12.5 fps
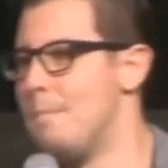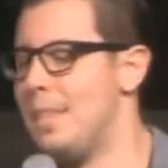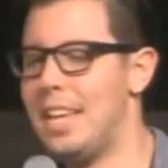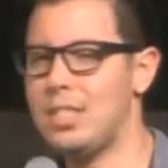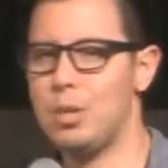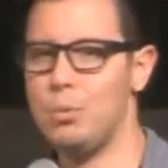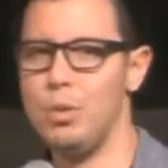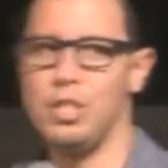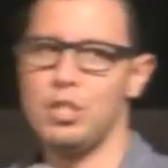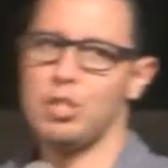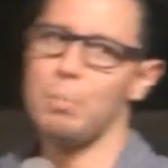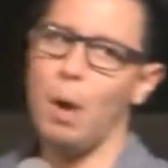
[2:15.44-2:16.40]
that's a really
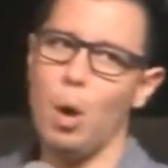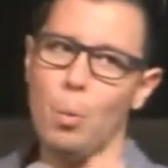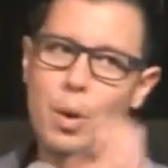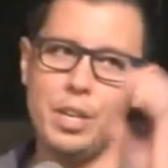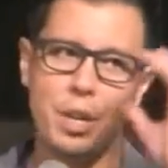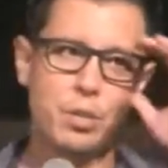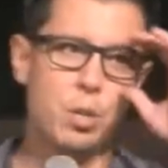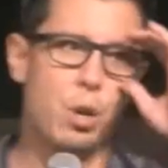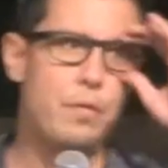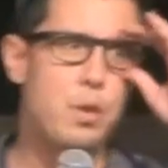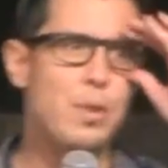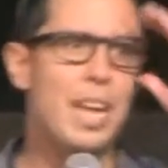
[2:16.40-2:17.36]
small window. So
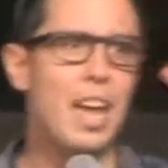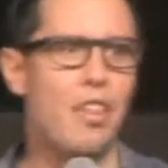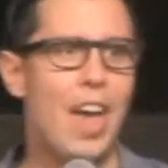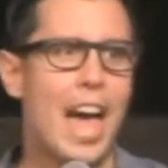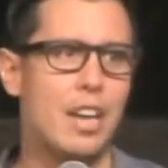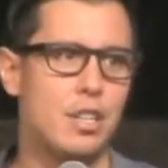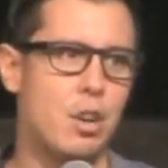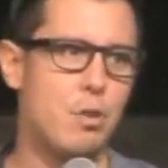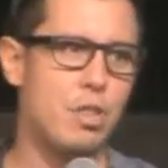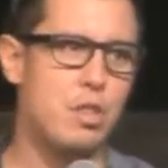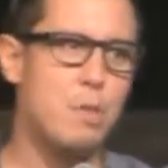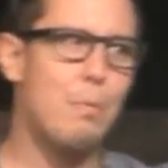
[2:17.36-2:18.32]
if you get that joke,
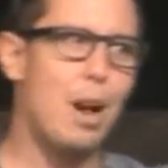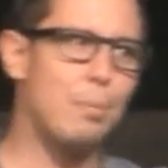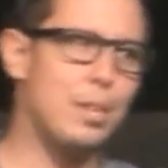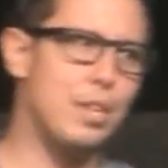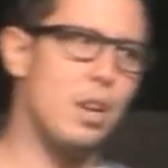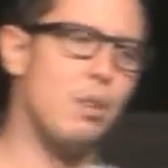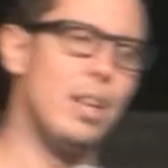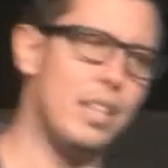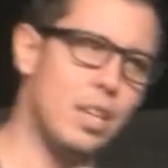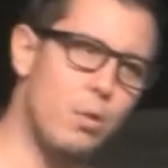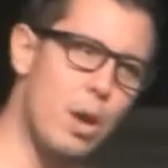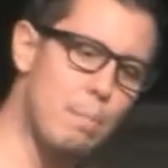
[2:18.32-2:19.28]
then you probably know like
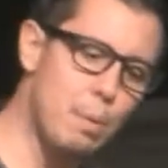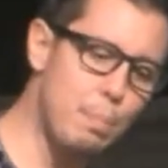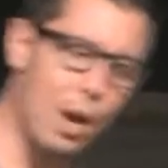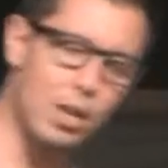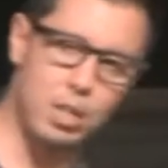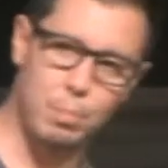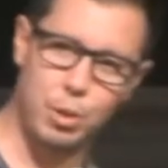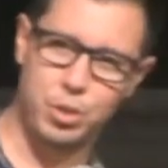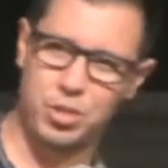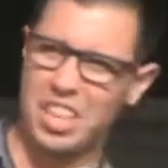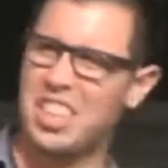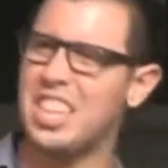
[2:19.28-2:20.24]
the Grey Poupon
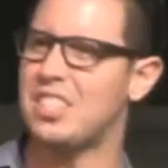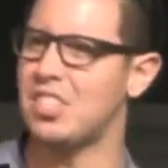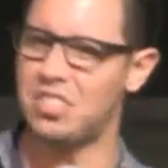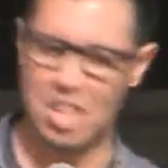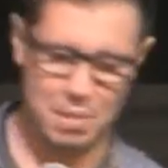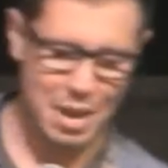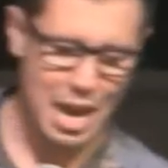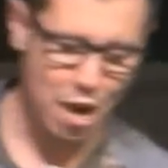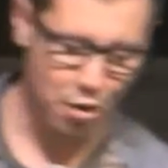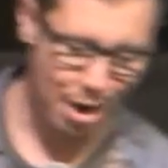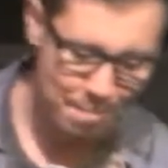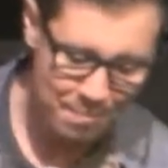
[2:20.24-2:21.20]
commercials. I think it's the same
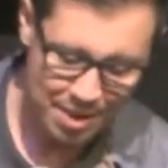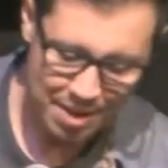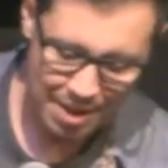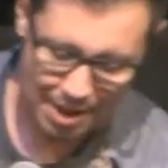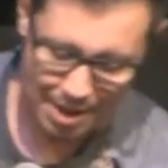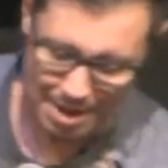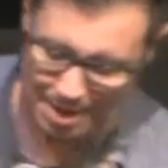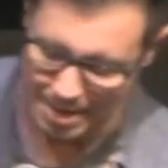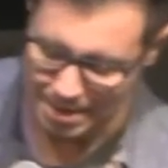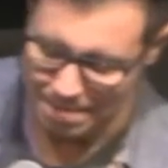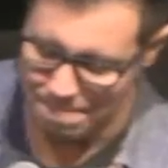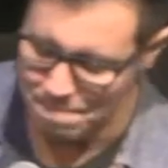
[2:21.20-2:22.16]
era.
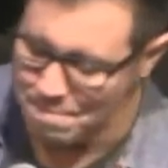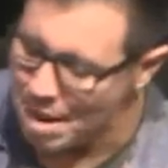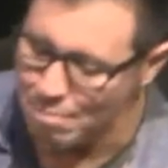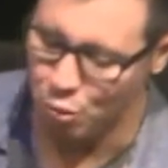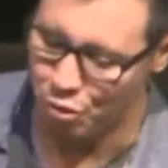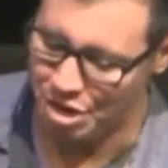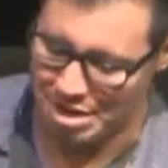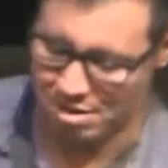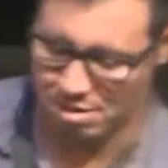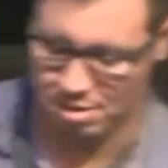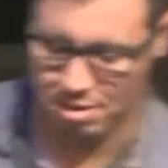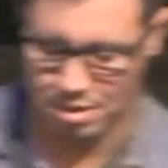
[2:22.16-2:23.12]

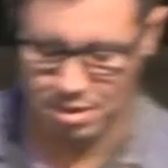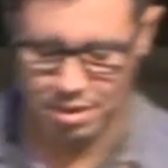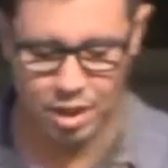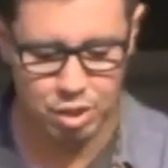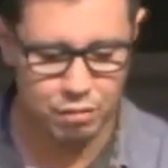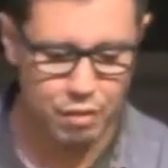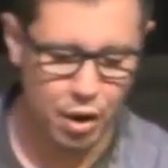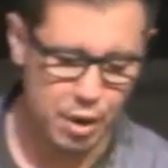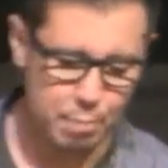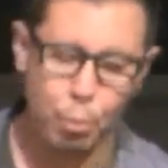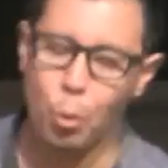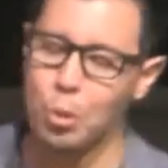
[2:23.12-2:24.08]
Memory is a very
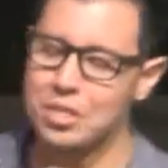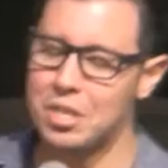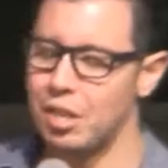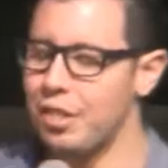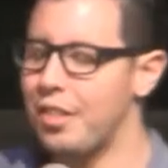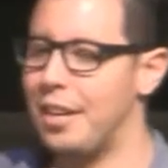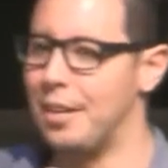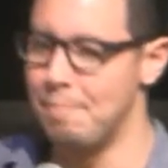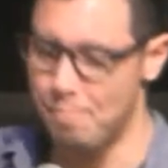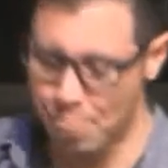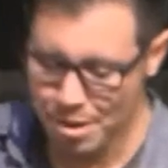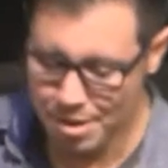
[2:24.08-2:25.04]
important thing.
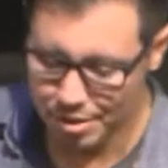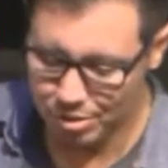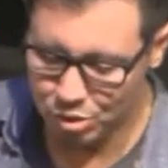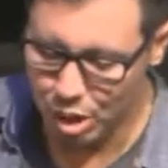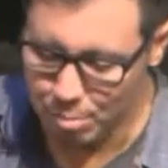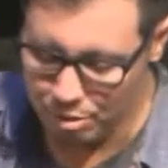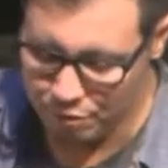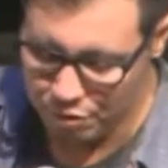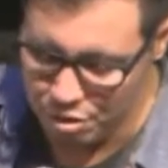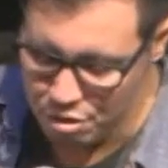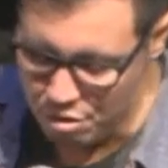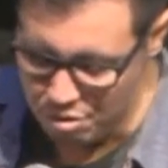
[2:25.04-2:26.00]
Some of
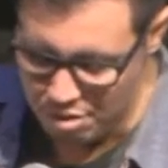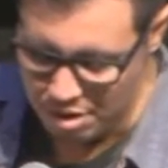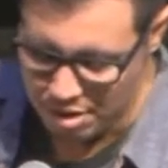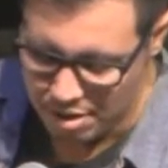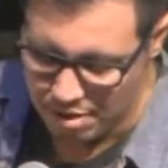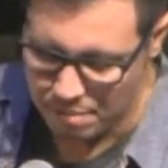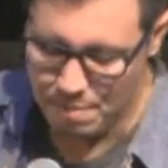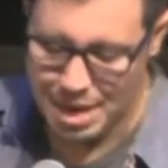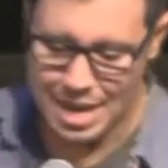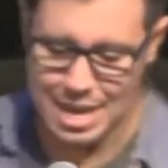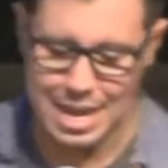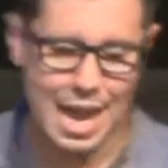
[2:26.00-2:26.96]
you
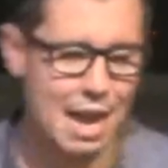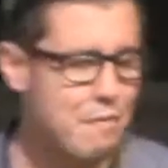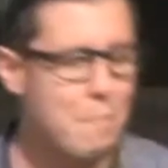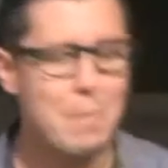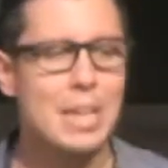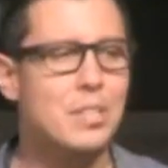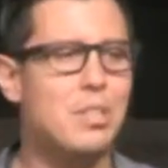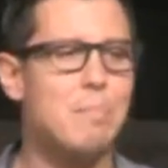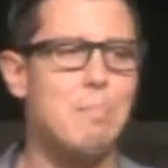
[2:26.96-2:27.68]
may have amazing